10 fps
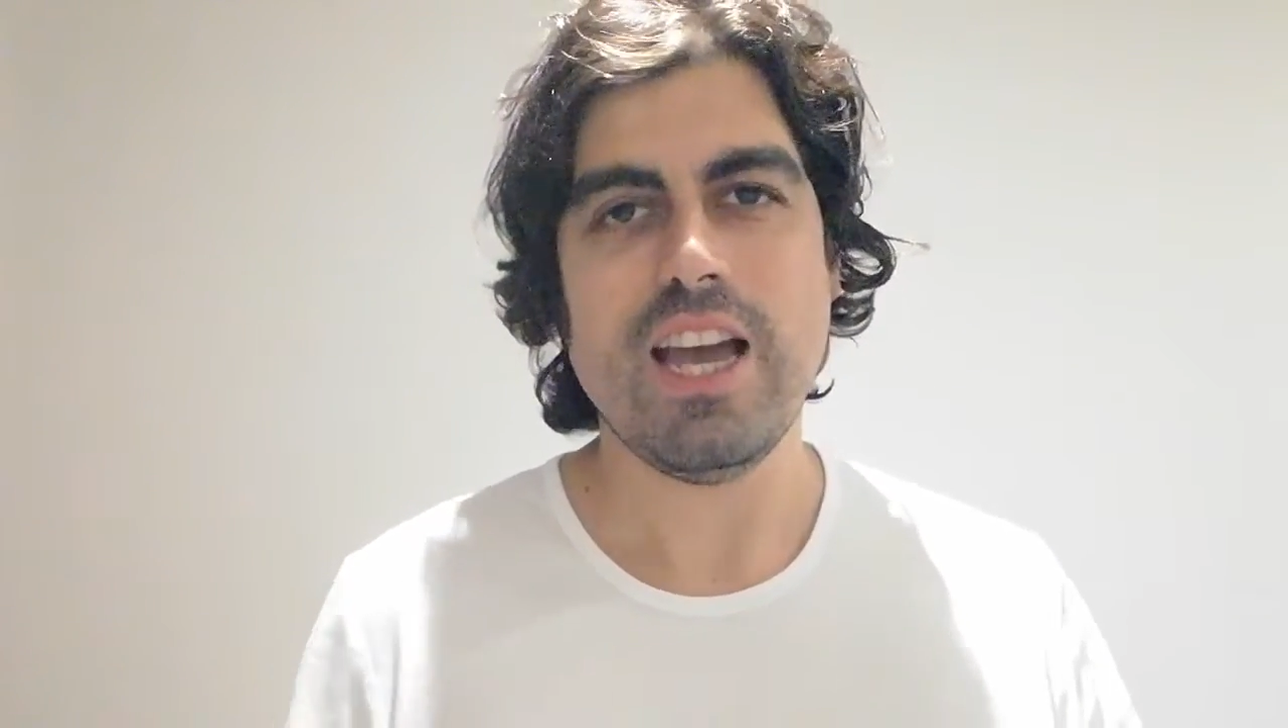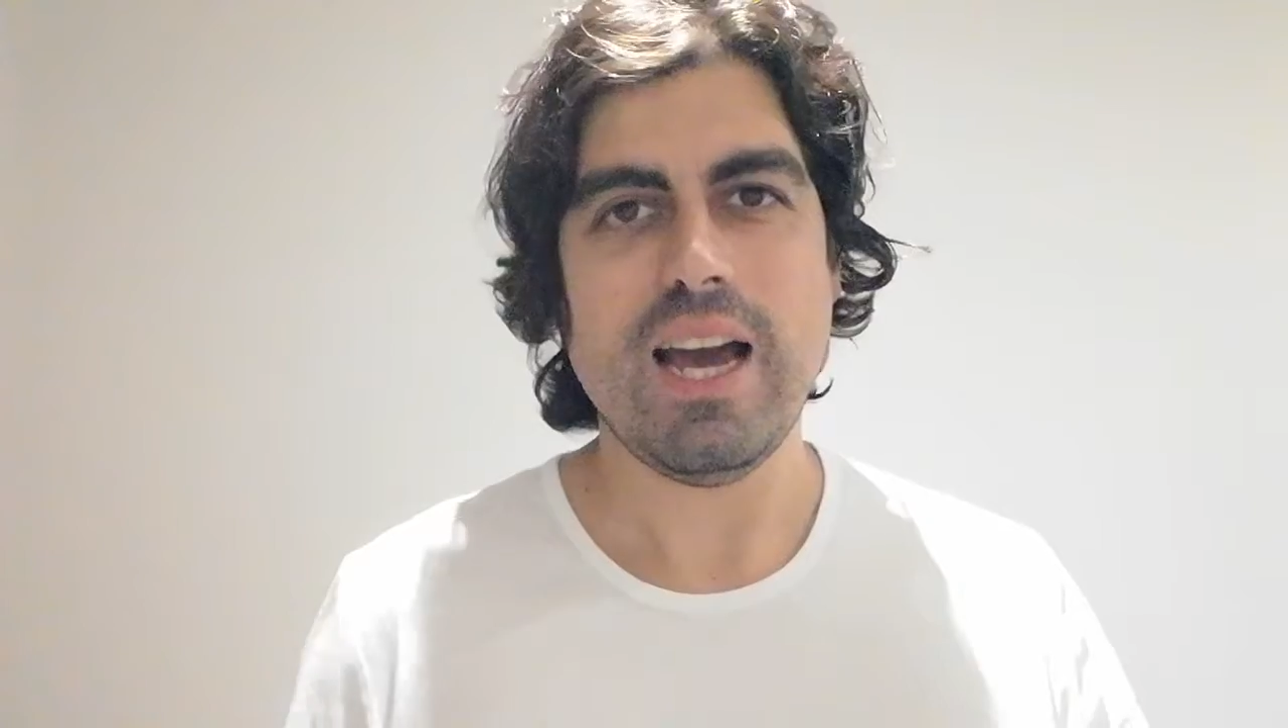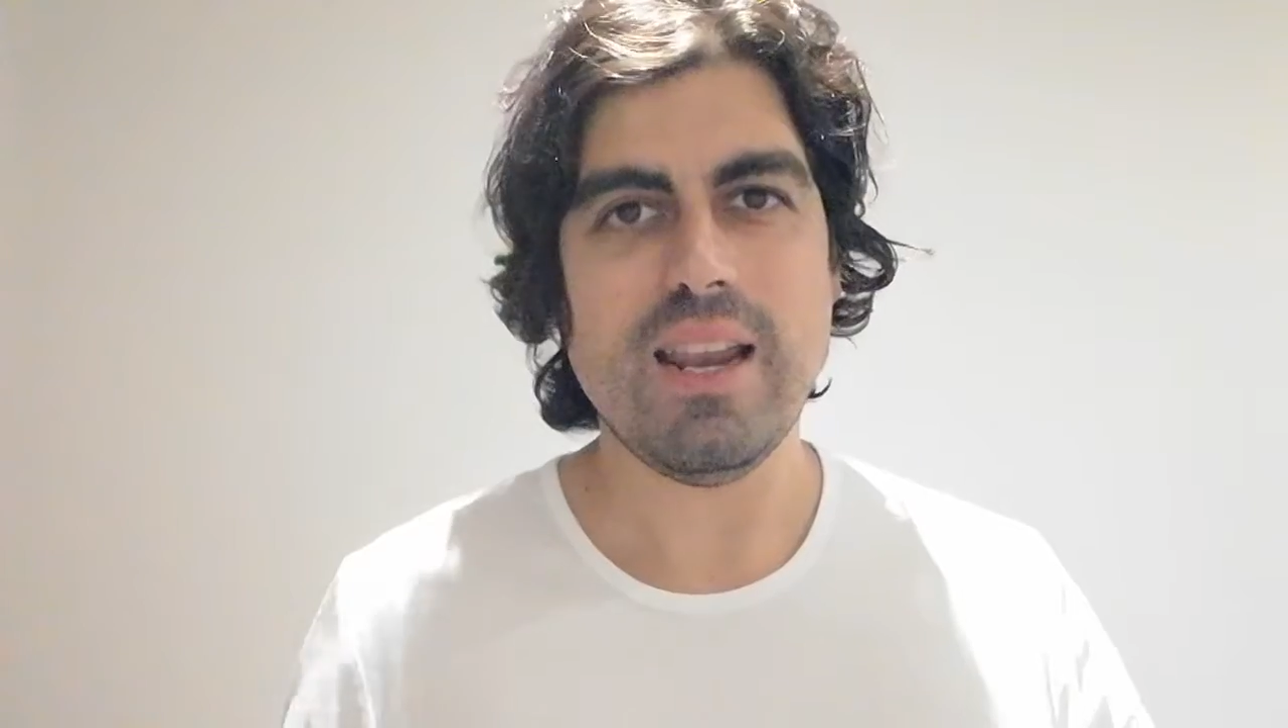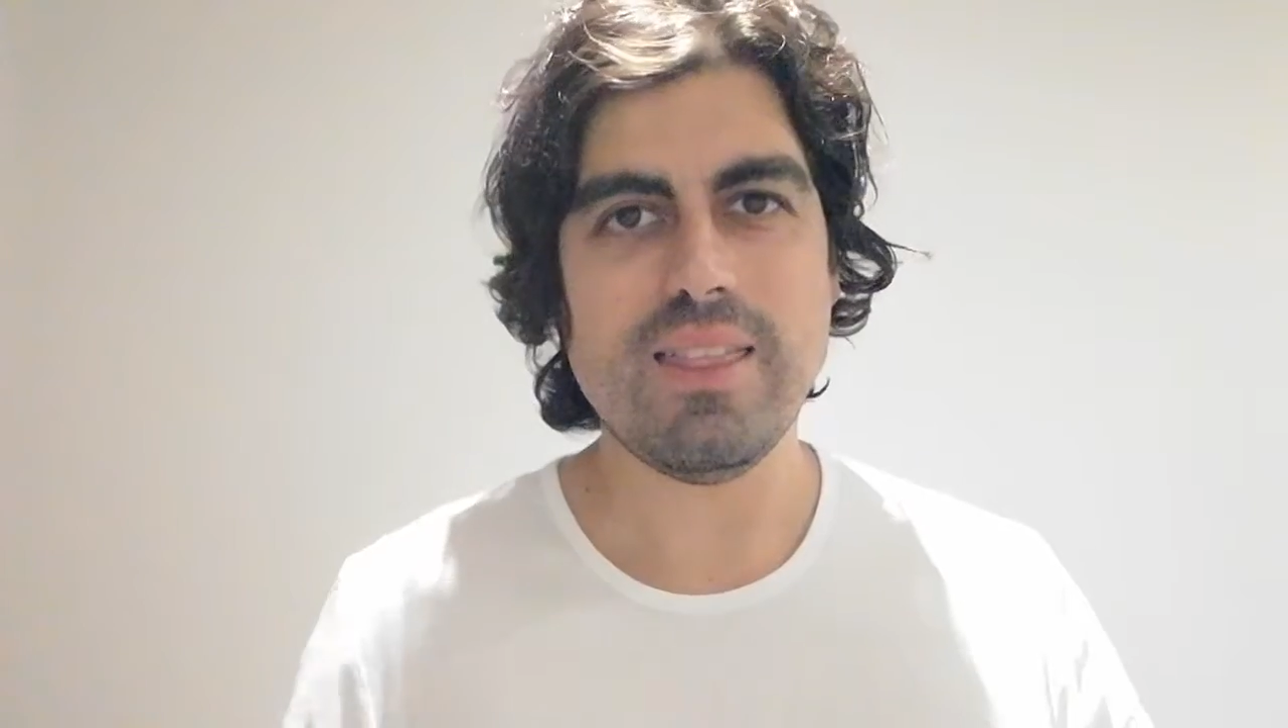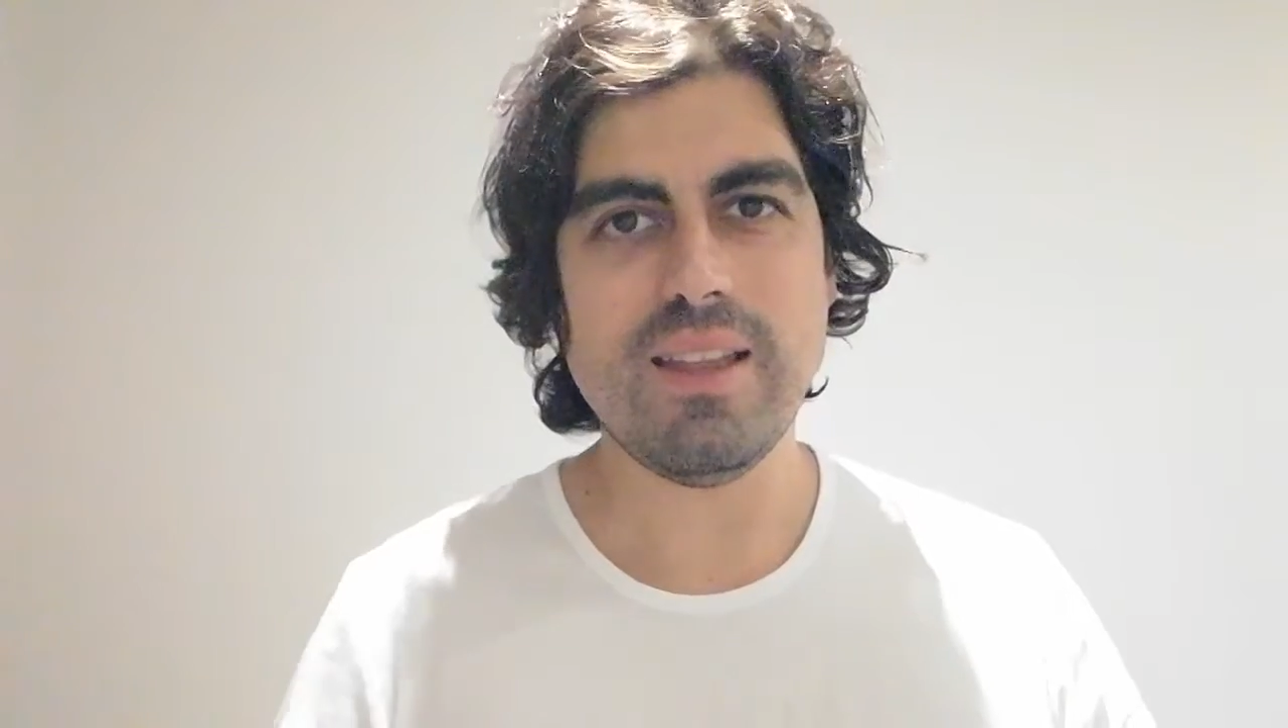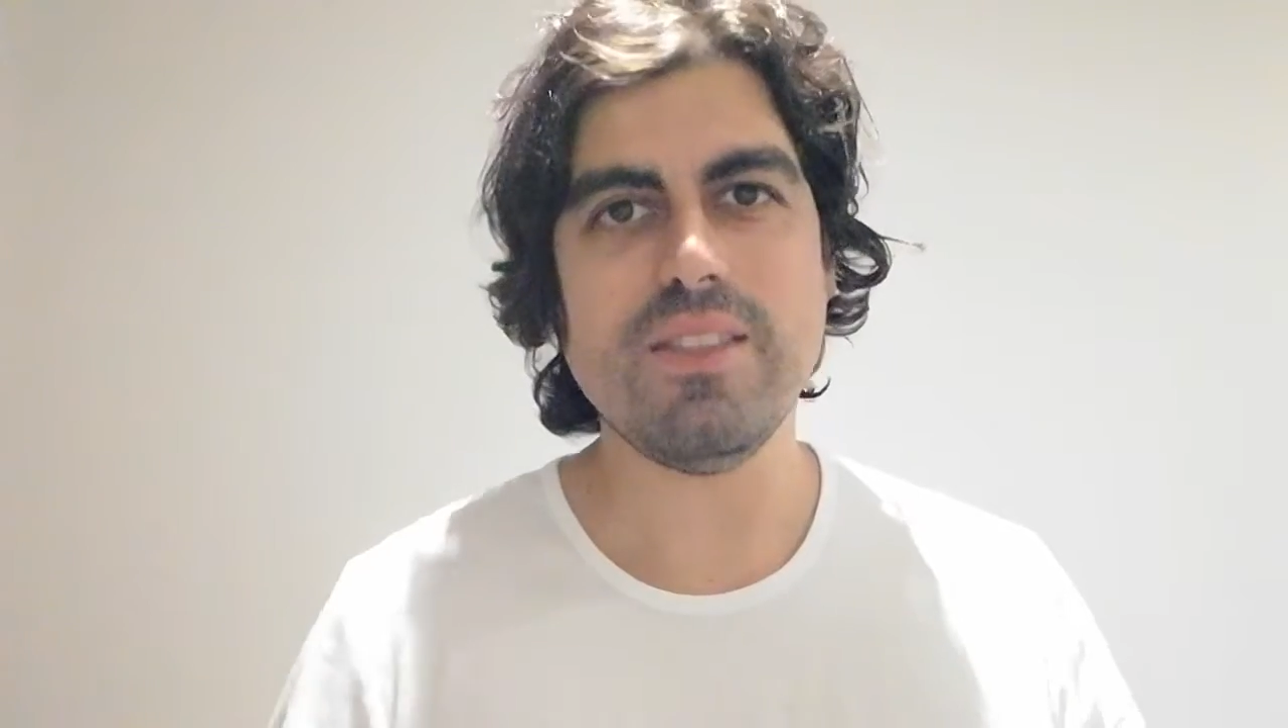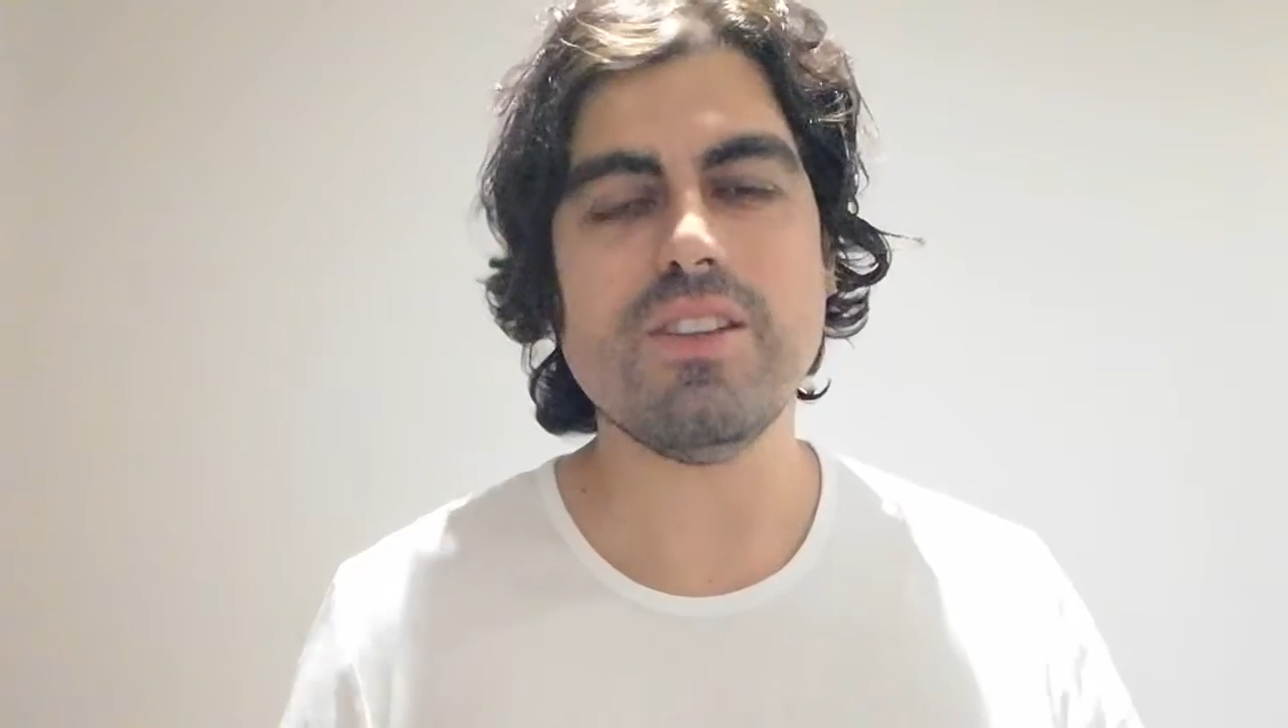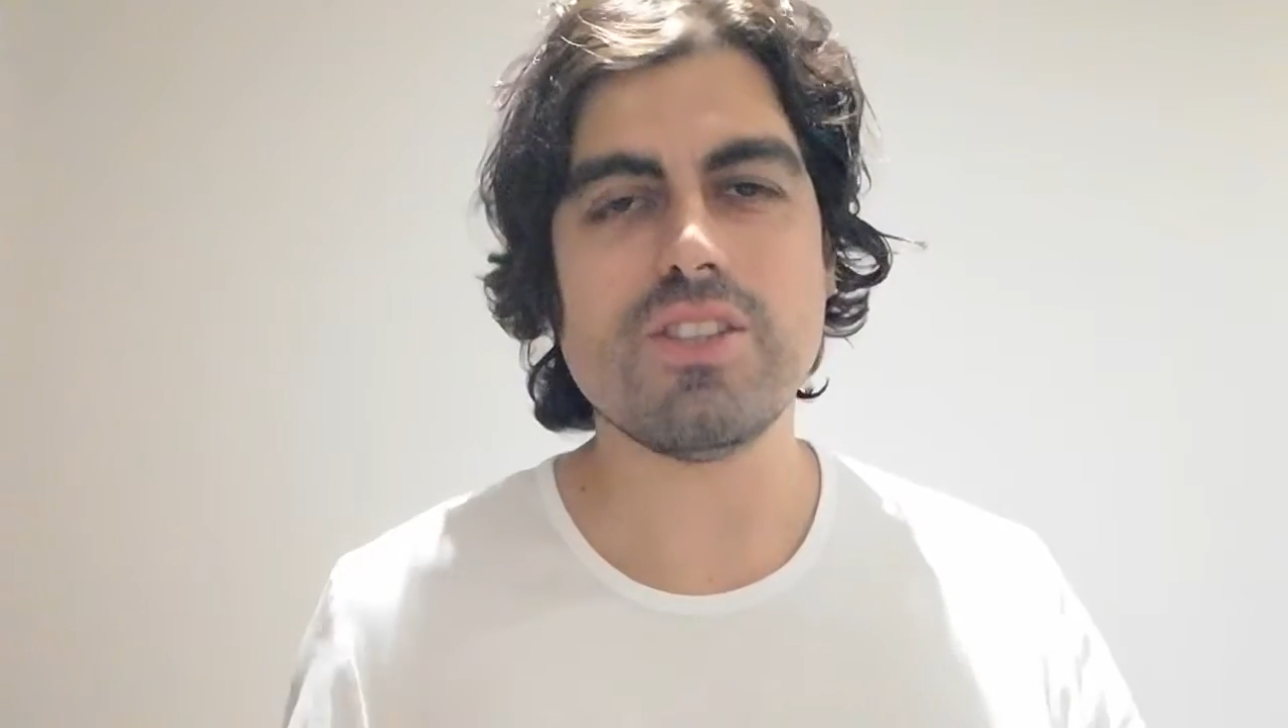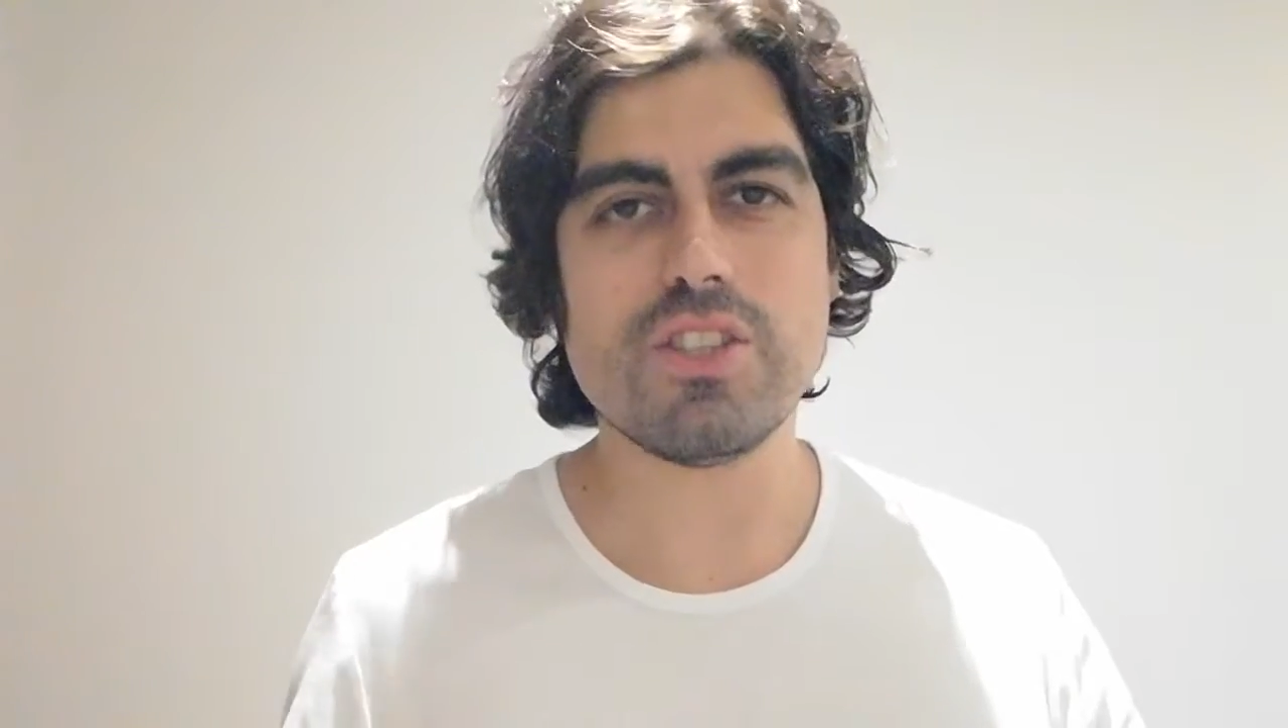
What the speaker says: And I think that